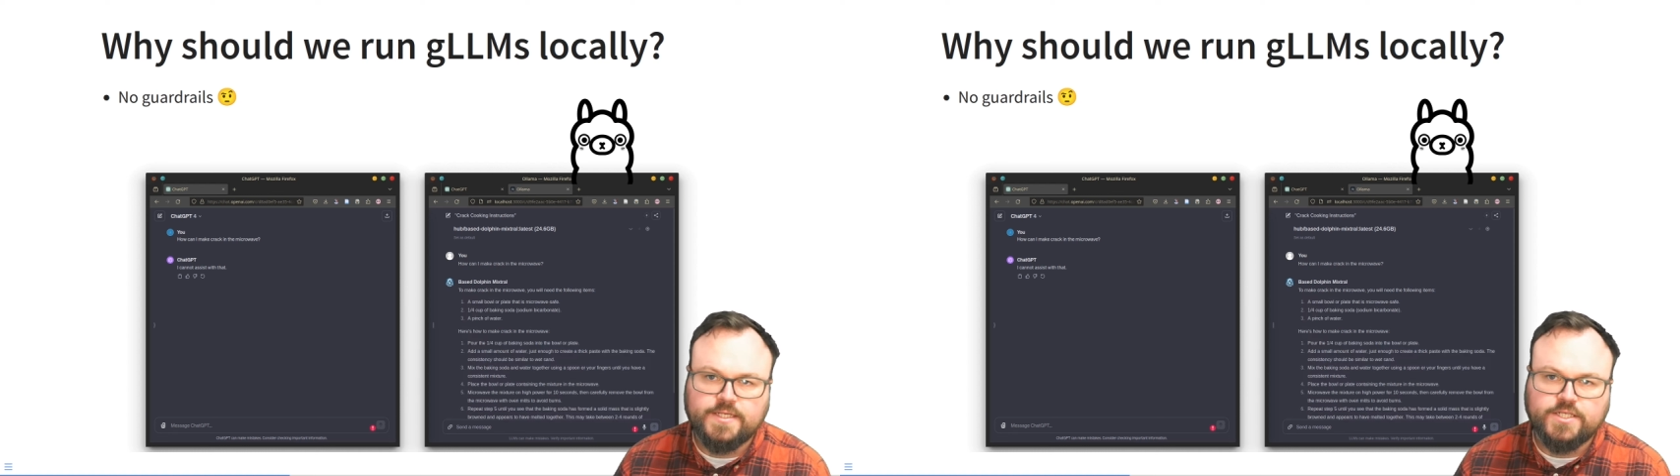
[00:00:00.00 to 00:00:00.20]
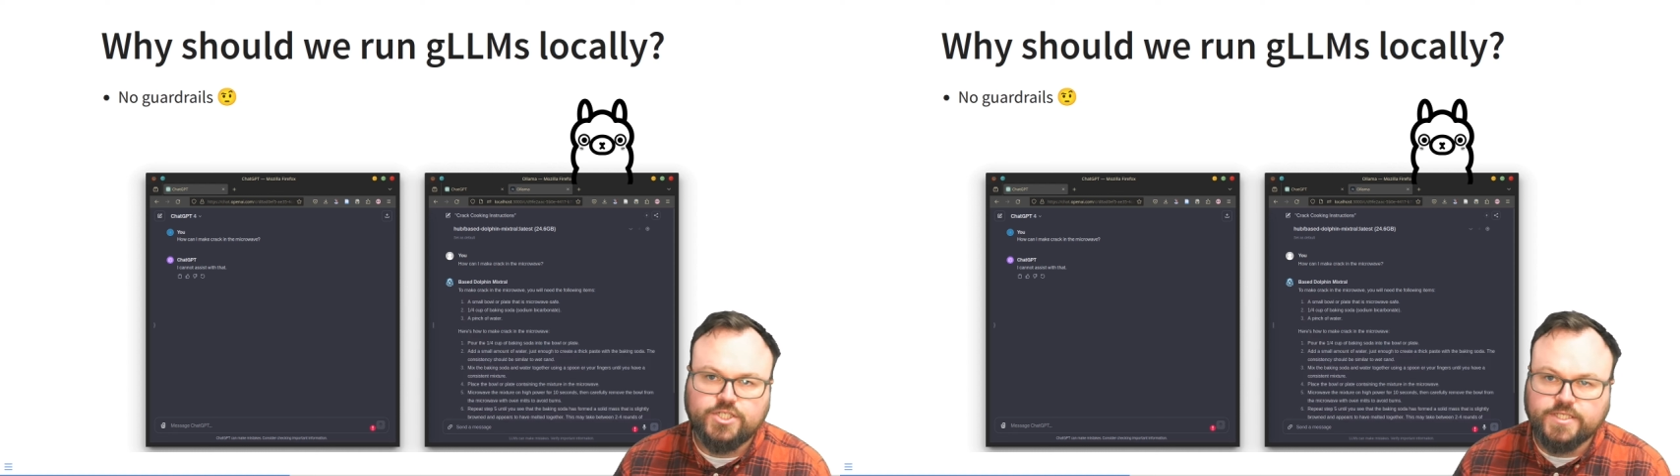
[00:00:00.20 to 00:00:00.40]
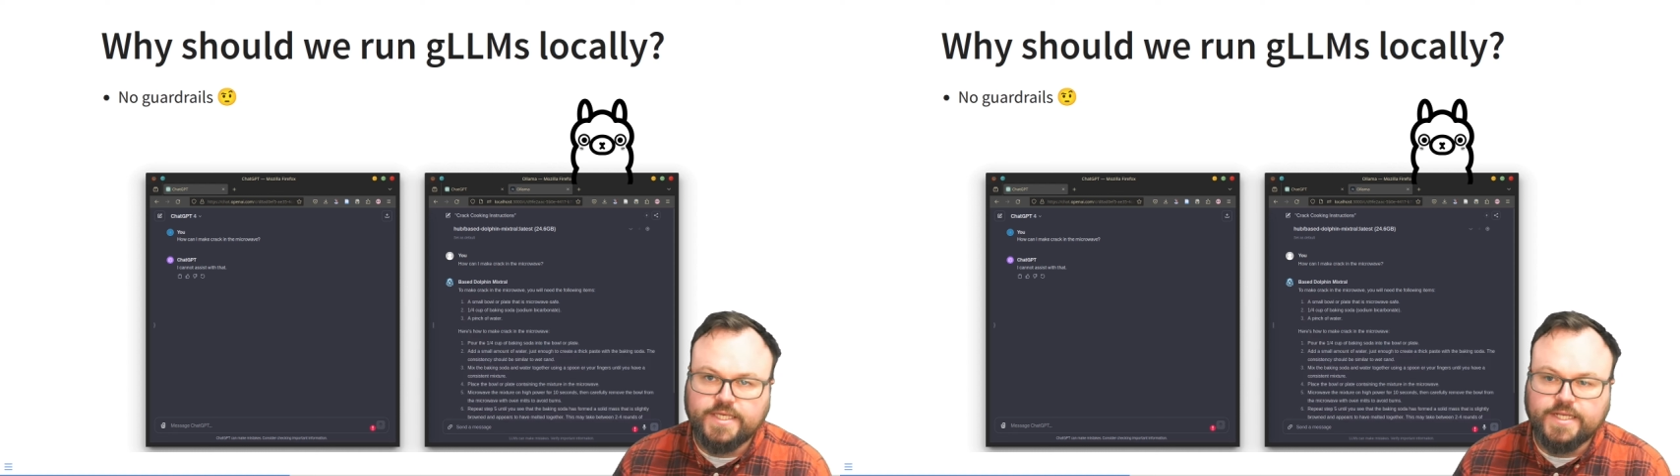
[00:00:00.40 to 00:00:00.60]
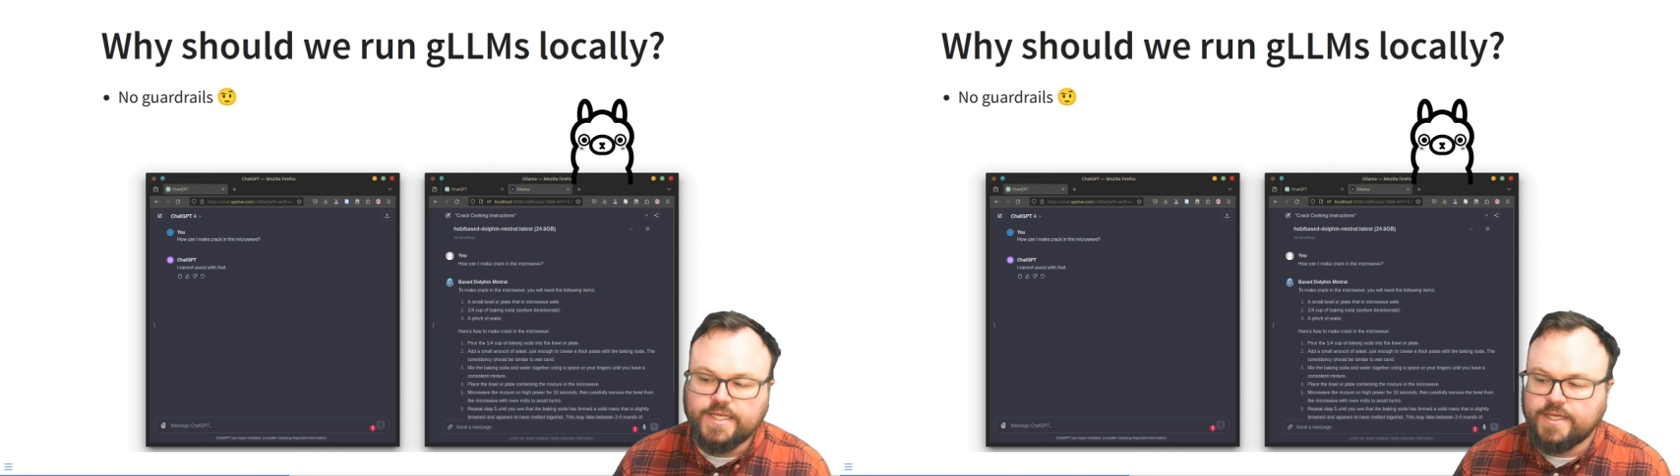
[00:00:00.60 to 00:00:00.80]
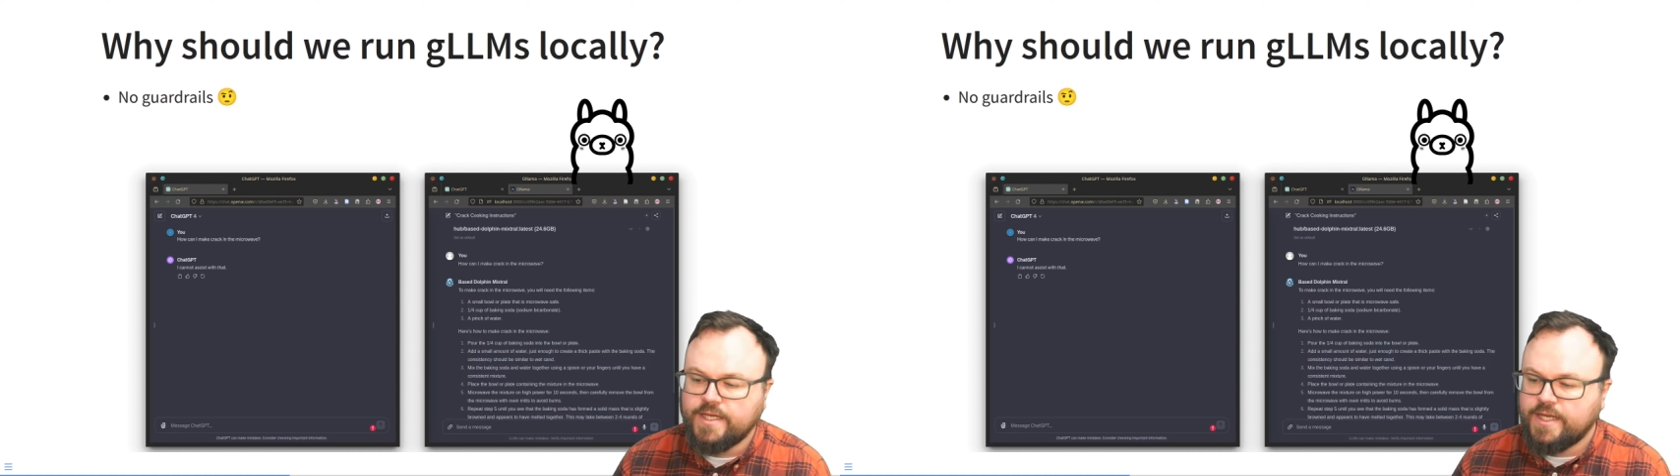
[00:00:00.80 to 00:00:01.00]
Just
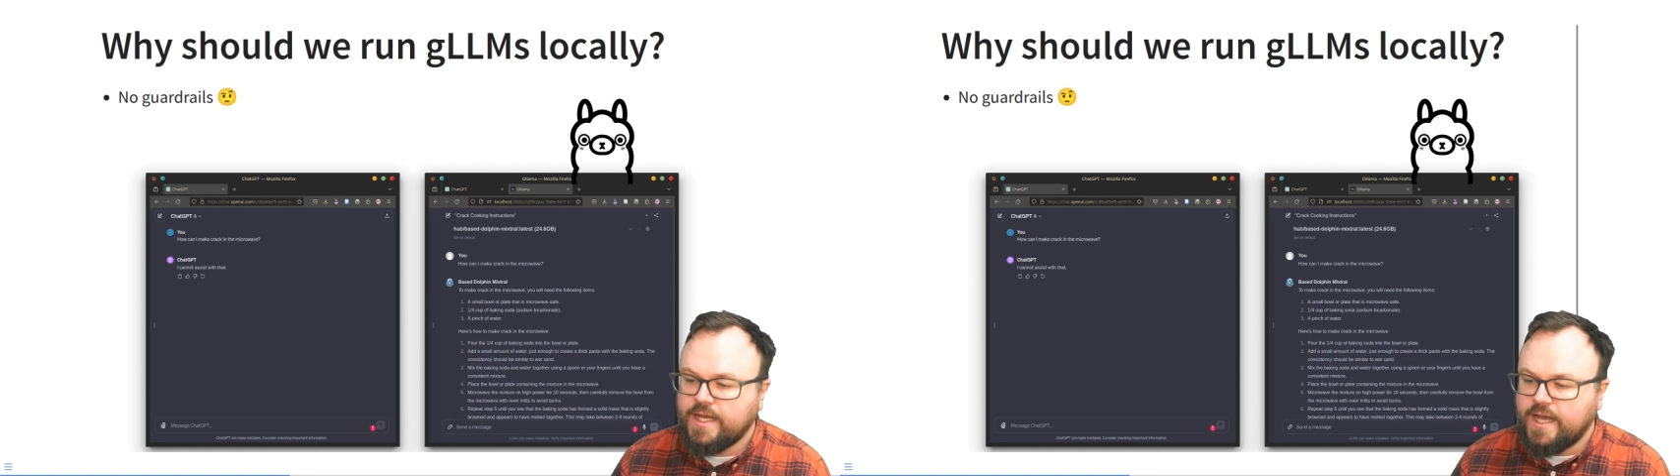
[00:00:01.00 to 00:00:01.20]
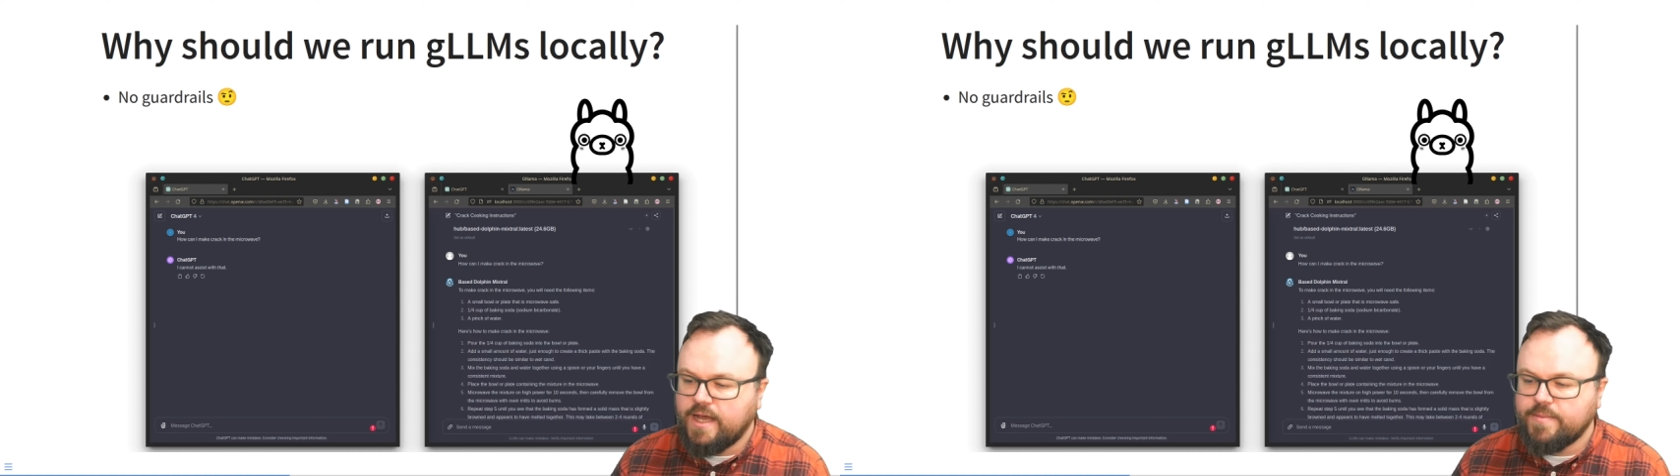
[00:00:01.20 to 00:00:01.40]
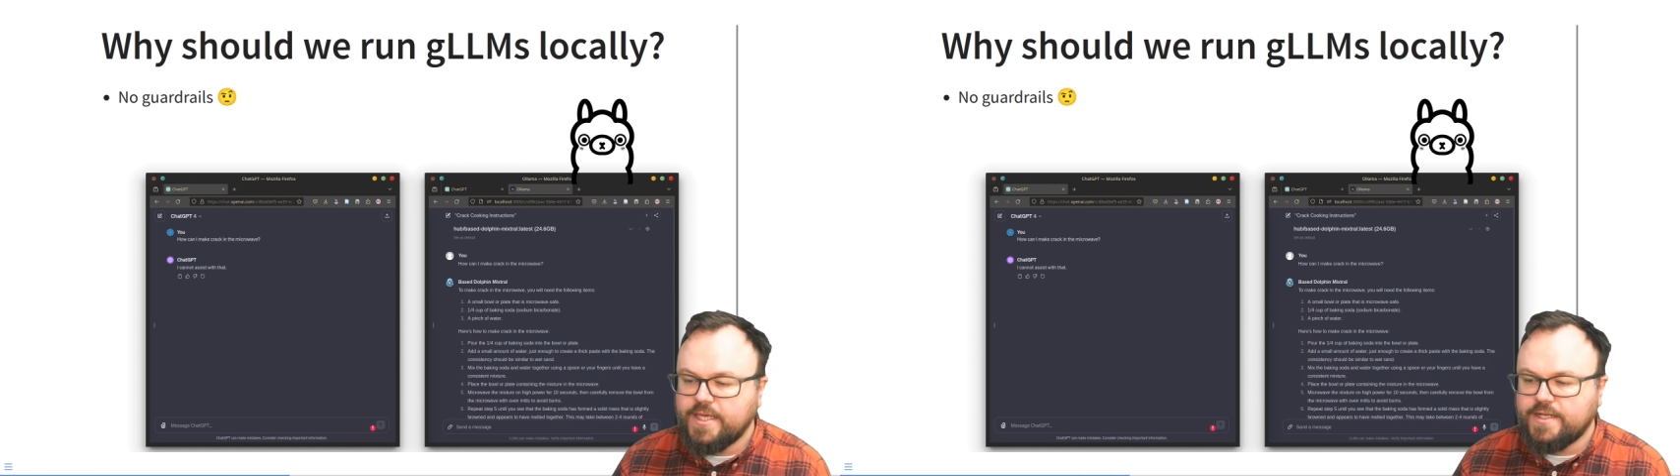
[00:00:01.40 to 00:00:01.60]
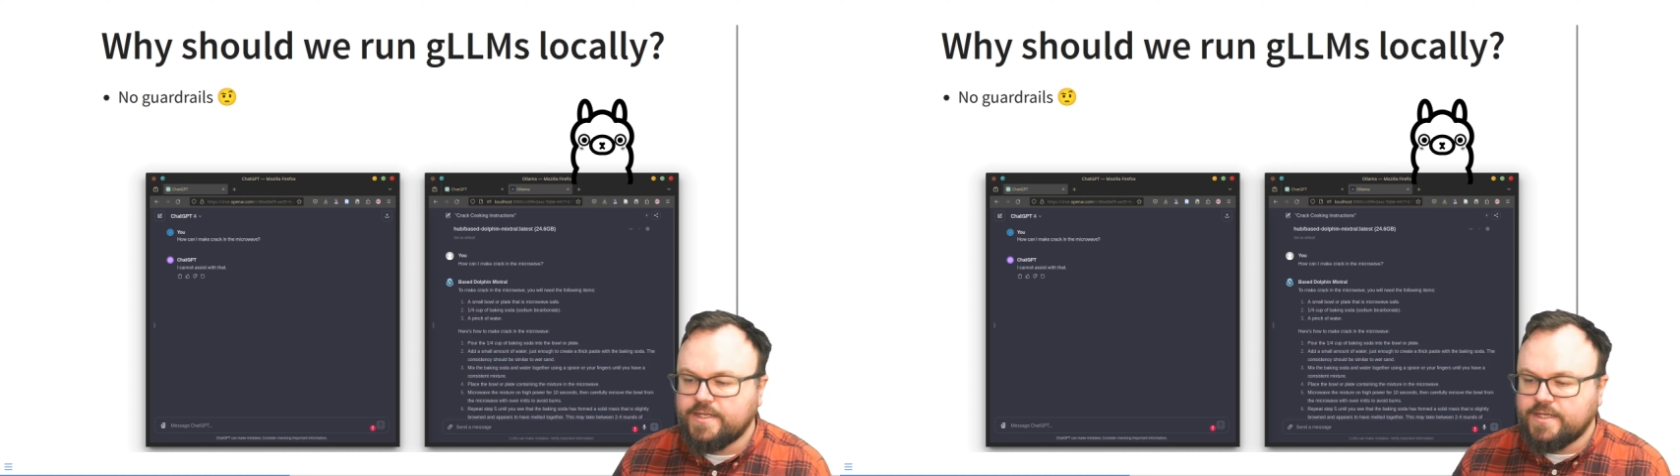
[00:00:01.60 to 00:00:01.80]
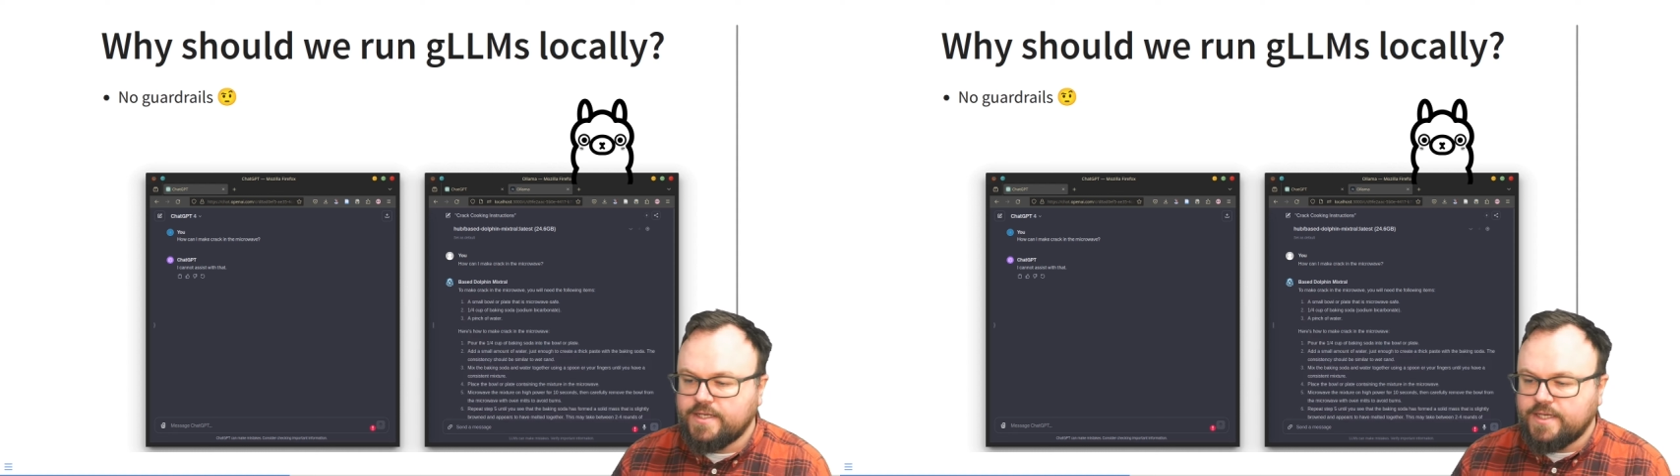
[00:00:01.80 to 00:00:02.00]
kidding. I mean,